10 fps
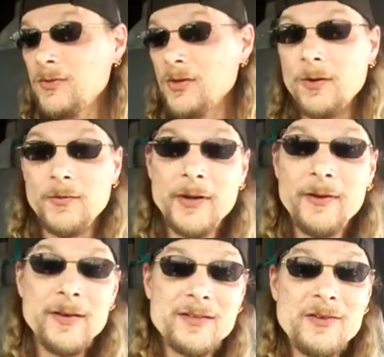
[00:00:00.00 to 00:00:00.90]
So,
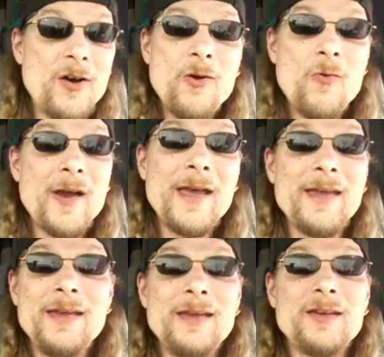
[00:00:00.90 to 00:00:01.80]
there is no
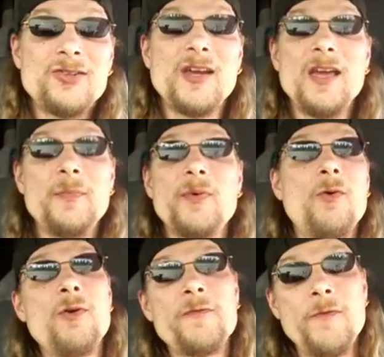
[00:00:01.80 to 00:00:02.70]
way, shape,
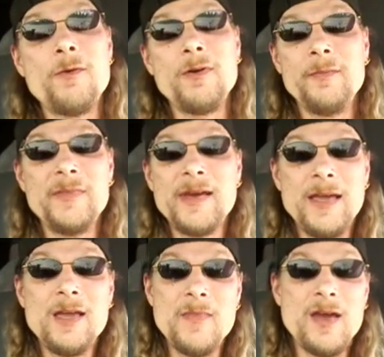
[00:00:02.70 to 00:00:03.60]
or form that
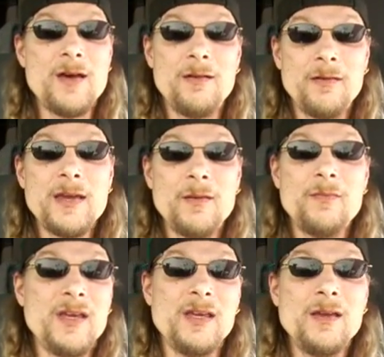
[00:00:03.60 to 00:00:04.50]
a male
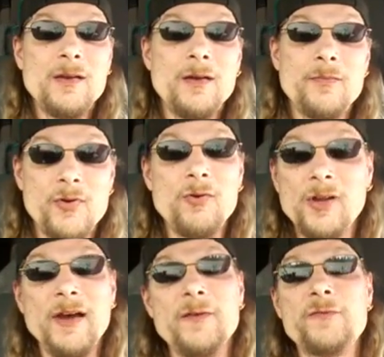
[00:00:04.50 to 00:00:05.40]
can be
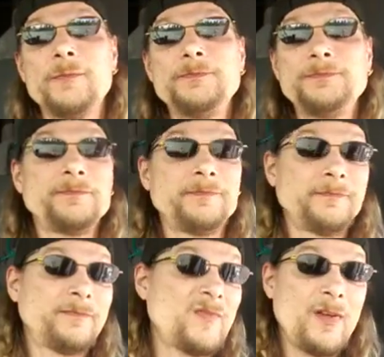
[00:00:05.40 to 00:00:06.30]
pro-life.
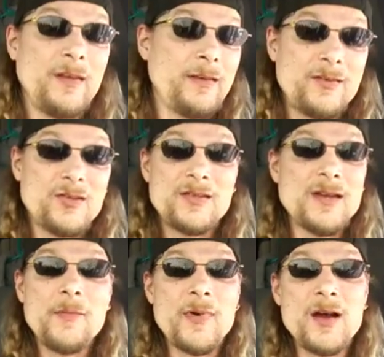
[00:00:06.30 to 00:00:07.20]
It's just
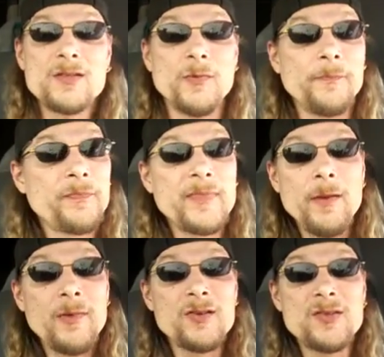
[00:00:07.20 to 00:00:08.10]
not possible.
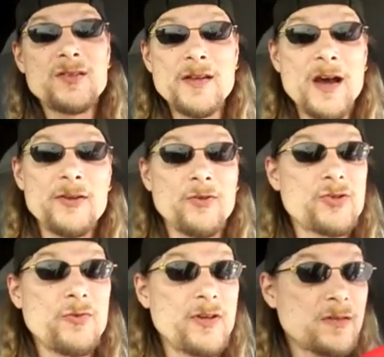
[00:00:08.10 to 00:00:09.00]
Because it's not your
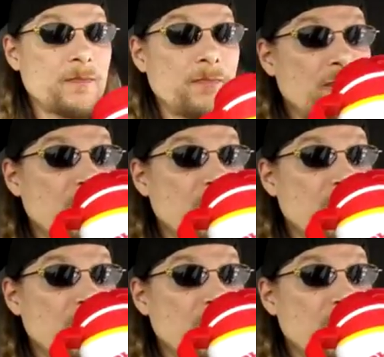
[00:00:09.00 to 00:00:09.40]
choice.